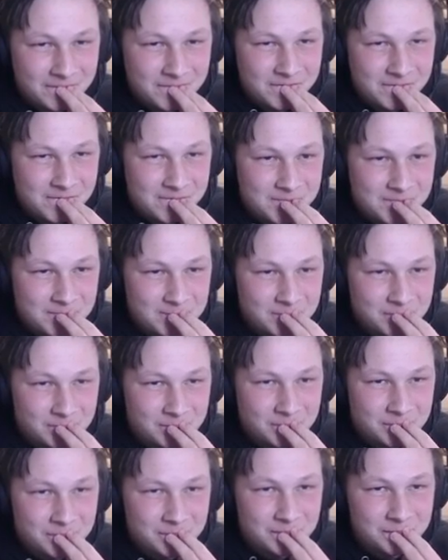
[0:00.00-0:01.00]

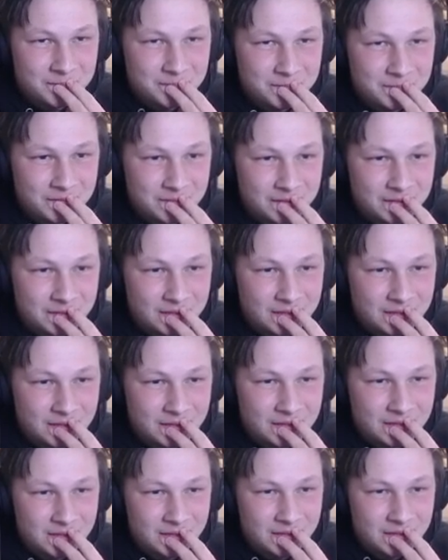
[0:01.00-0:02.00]

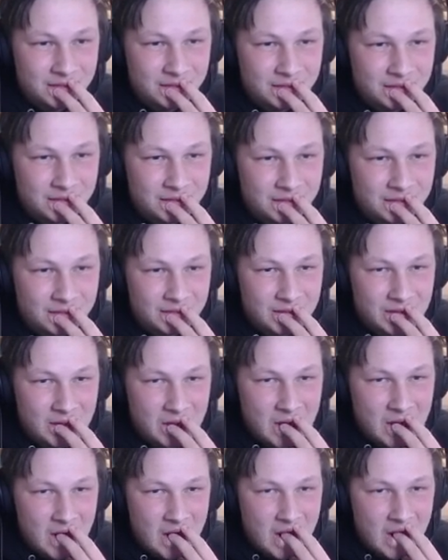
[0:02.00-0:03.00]
Nothing is said.